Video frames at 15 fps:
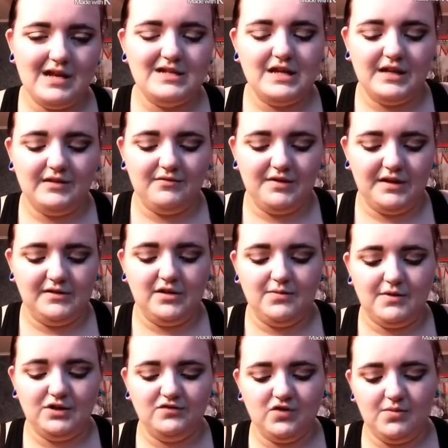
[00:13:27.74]
doesn't really do
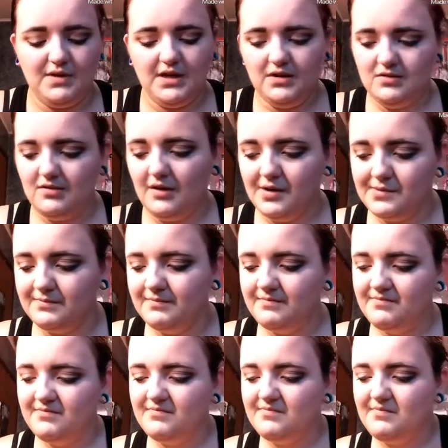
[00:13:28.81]
much for me.
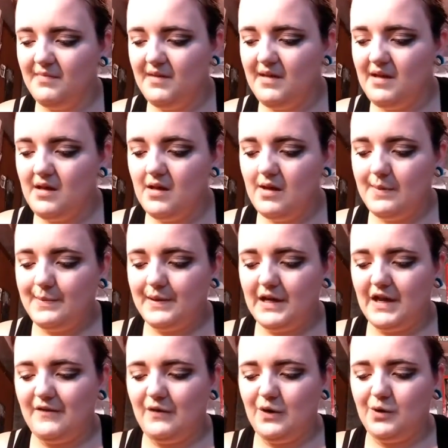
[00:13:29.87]
But
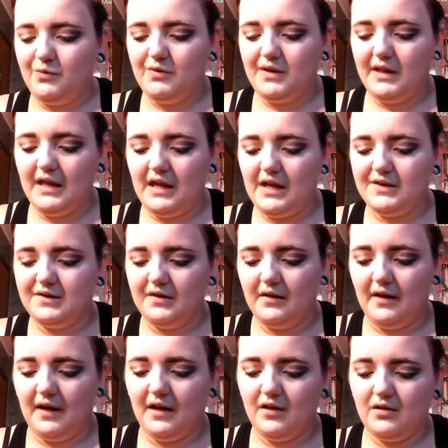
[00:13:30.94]
if you're really into
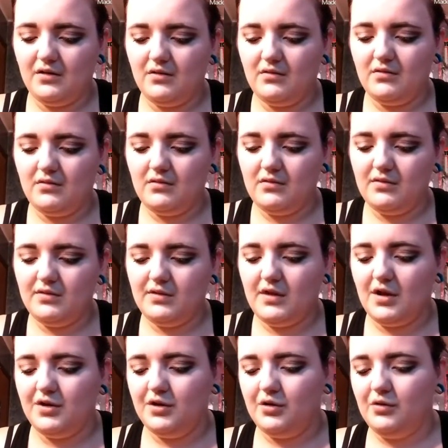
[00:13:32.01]
like
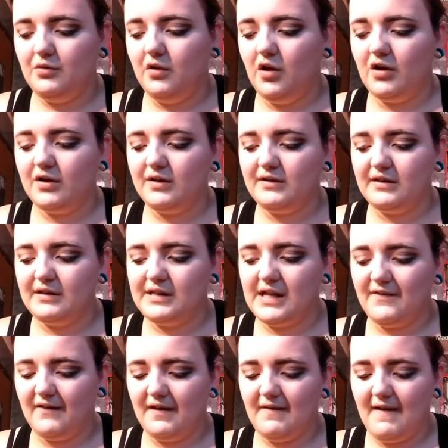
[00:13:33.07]
the nude looks and
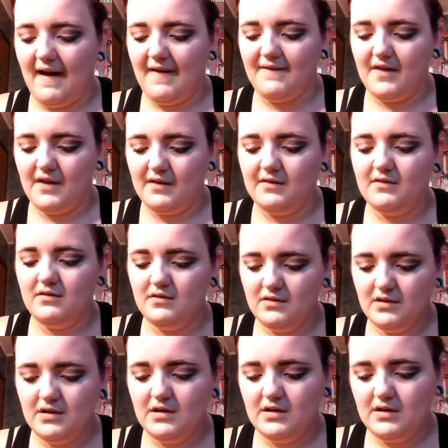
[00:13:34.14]
stuff like that, then
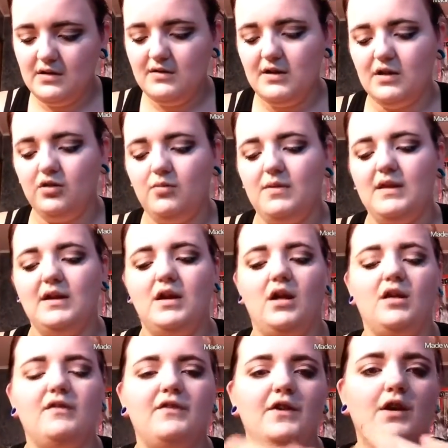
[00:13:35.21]
this would be the
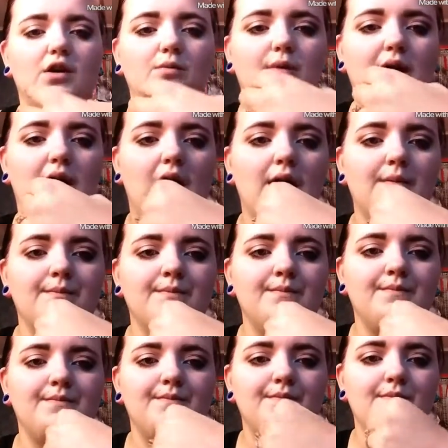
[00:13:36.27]
color for you. But
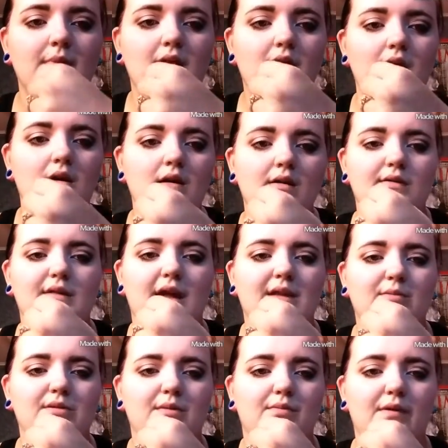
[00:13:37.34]

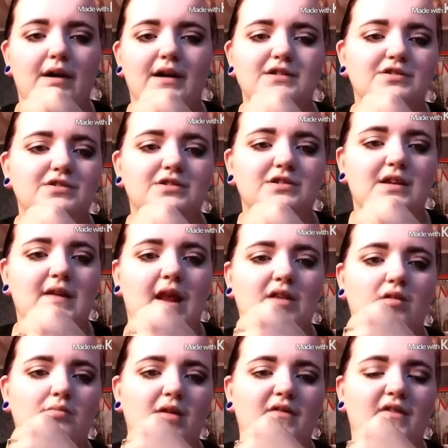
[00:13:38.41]
that's with the brush, and that's
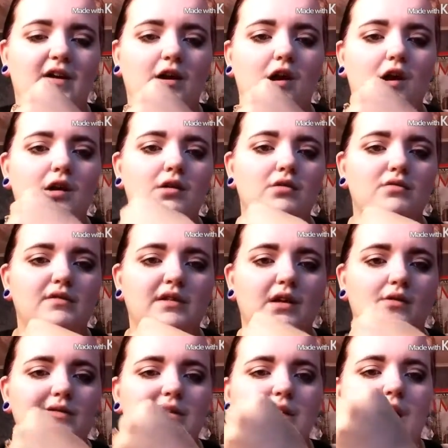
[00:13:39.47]
with my finger, so
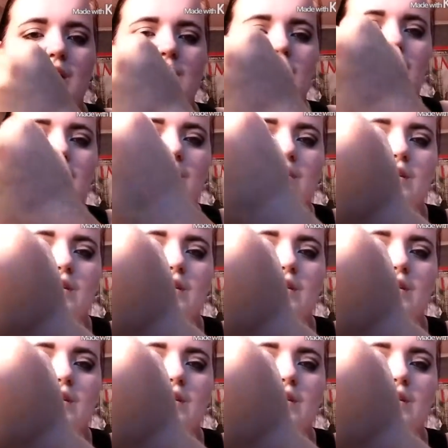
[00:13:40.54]
it's kind of